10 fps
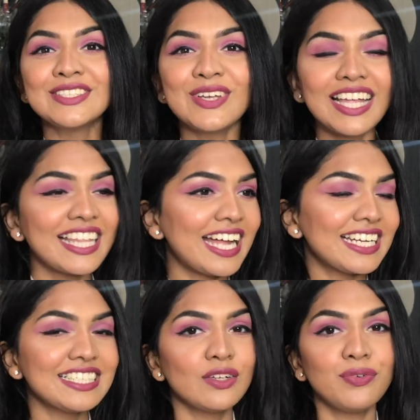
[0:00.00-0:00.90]
So yeah,
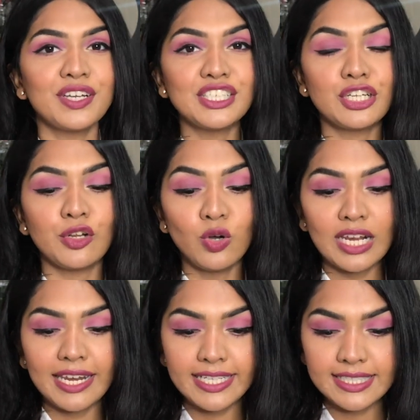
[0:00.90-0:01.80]
that is the finished
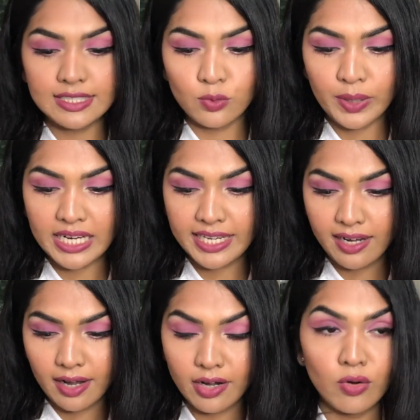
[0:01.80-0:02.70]
look. Let's quickly
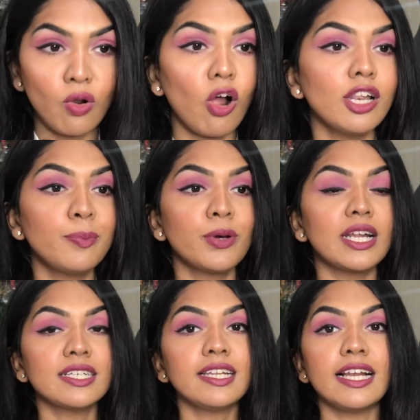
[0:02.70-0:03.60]
run down all the
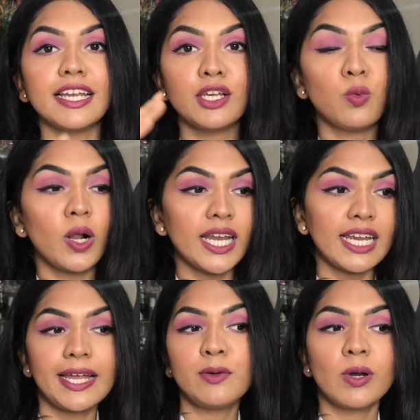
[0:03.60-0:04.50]
products and I'll tell you what I
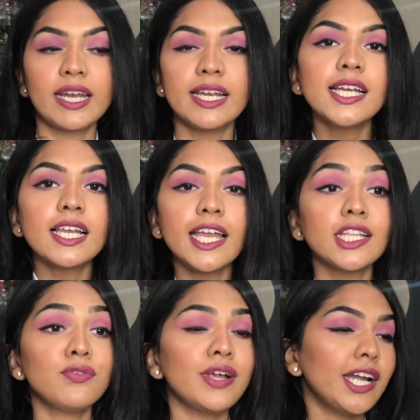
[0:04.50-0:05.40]
liked, what I didn't
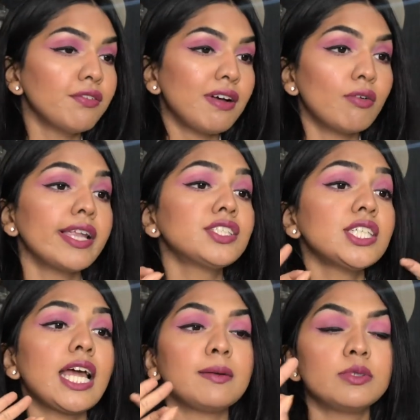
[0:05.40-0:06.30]
like. The Fenty
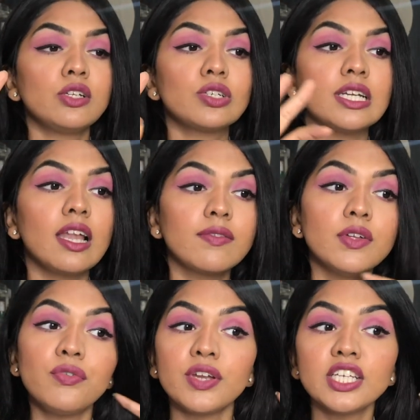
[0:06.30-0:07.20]
foundation, absolutely love
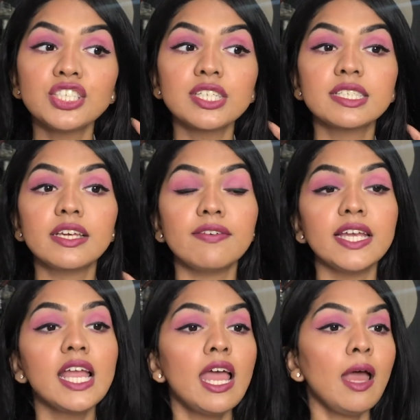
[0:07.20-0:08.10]
the finish it's
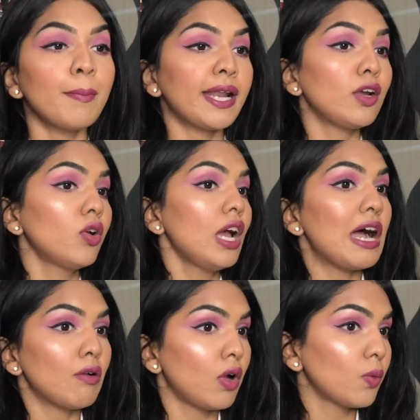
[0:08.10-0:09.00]
giving, but I don't know
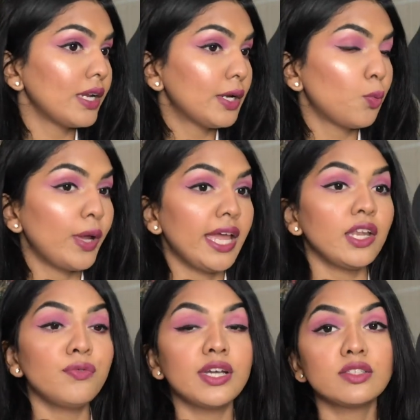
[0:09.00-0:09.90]
how long will it wear.
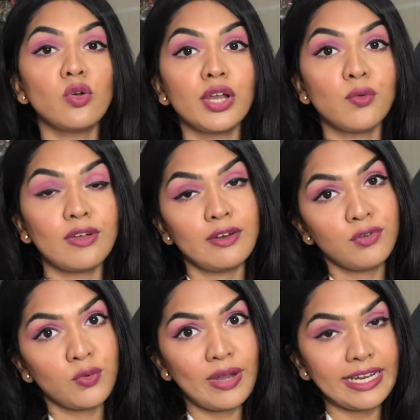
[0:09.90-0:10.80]
If it is going to wear
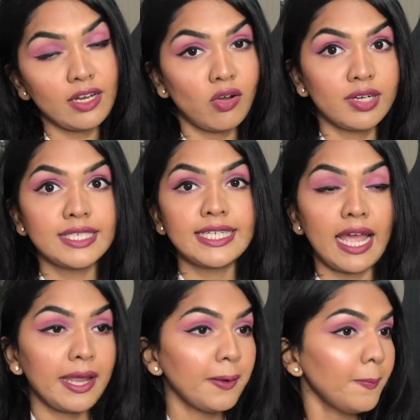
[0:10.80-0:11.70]
for a very long
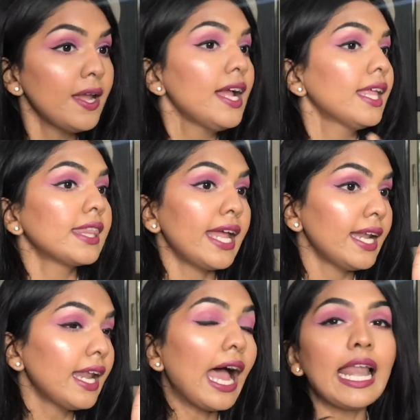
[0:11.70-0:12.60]
time,
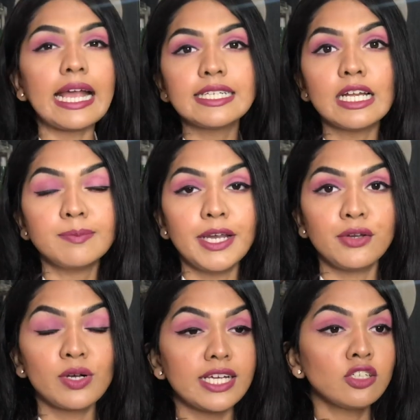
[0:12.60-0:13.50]
then I'll actually
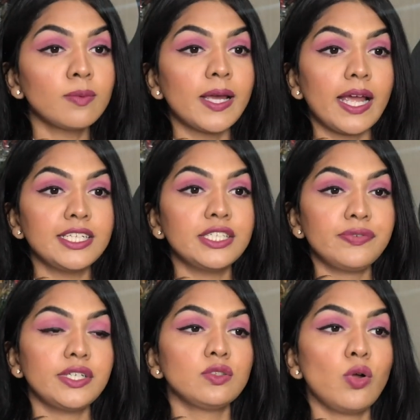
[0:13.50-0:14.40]
update you guys on my IG
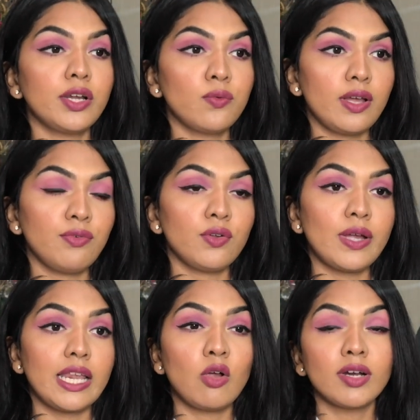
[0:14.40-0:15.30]
if it is going to wear for a
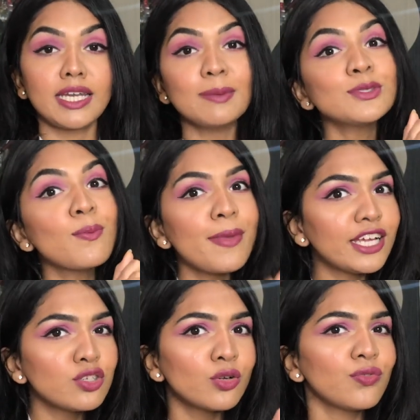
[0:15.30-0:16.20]
very long time. So
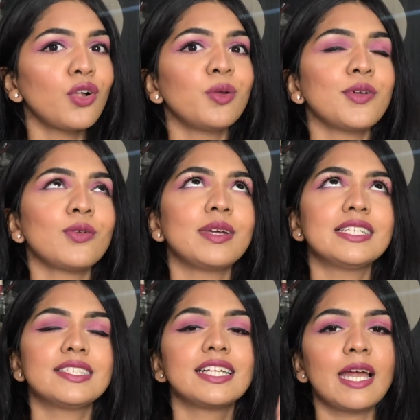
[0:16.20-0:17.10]
make sure you follow me on
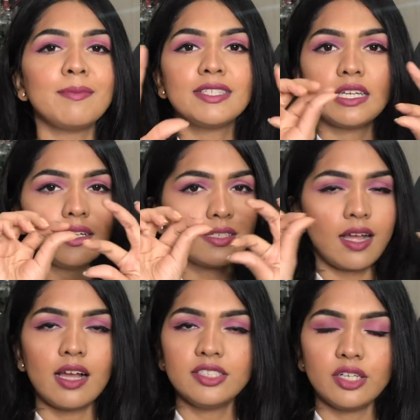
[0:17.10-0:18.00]
my Instagram. It's, a, it's
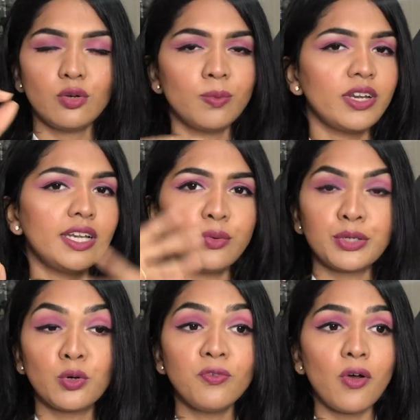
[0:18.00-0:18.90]
Akanksha Kommirelly. You
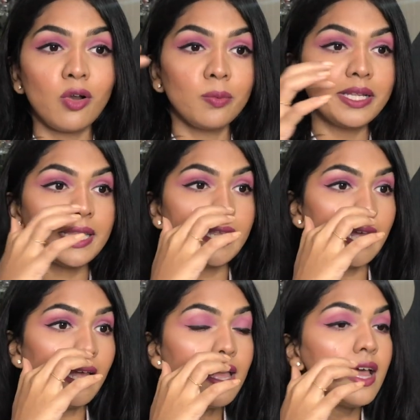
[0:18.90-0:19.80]
can go follow me
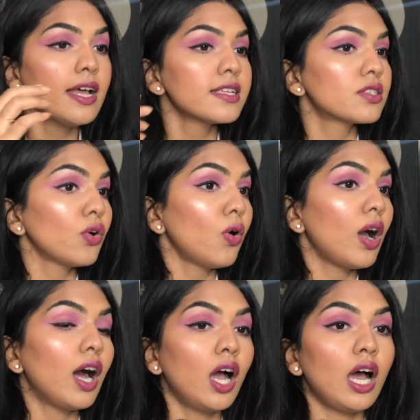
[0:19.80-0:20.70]
there. So
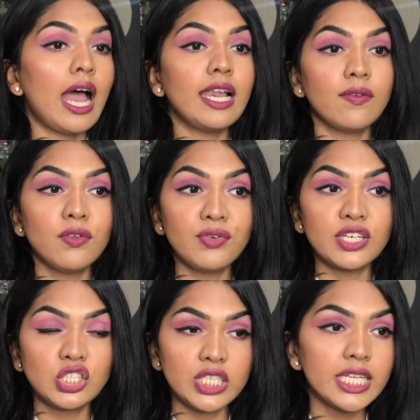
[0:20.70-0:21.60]
uh, I love the
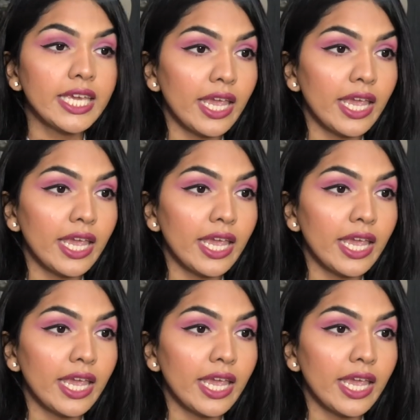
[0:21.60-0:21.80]
finish it